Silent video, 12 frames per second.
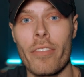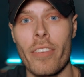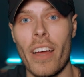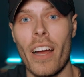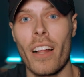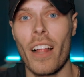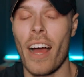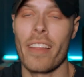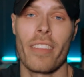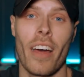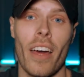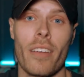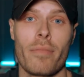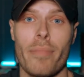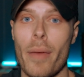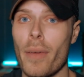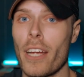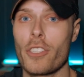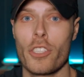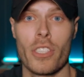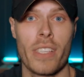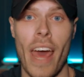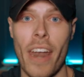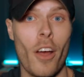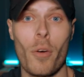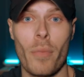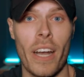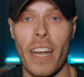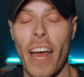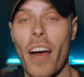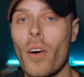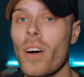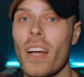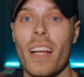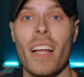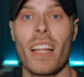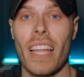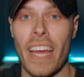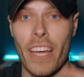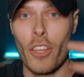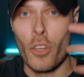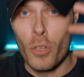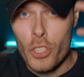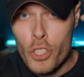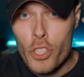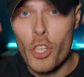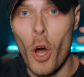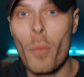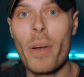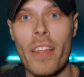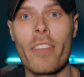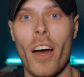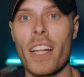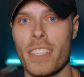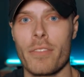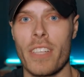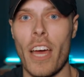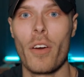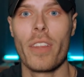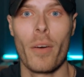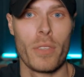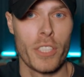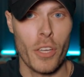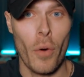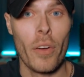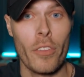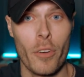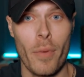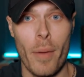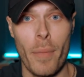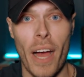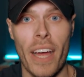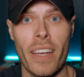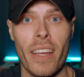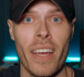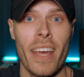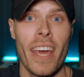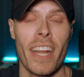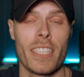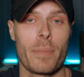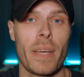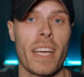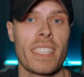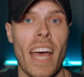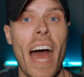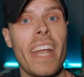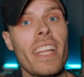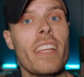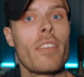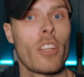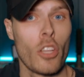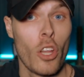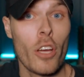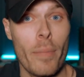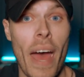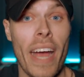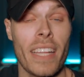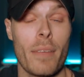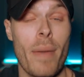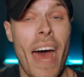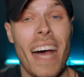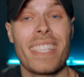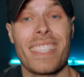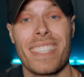to fail. I thought maybe I should just head home right now. Like, there's so many thoughts of doubt that was going through my mind. It's because I didn't even look back at the past